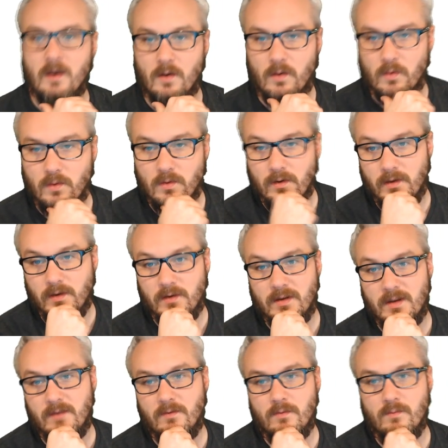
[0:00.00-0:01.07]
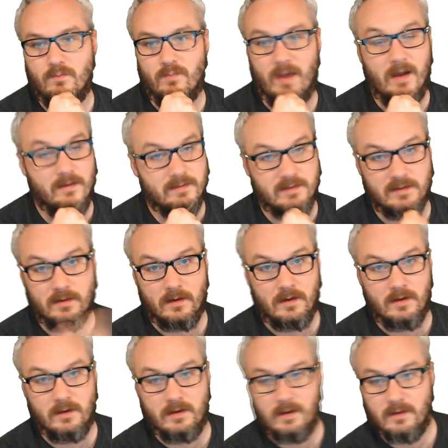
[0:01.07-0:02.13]
Or you could even bounce it
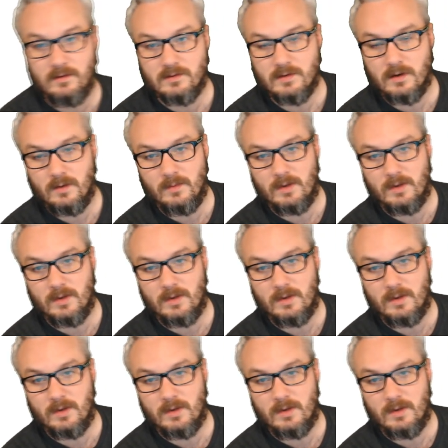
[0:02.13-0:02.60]
on another Charming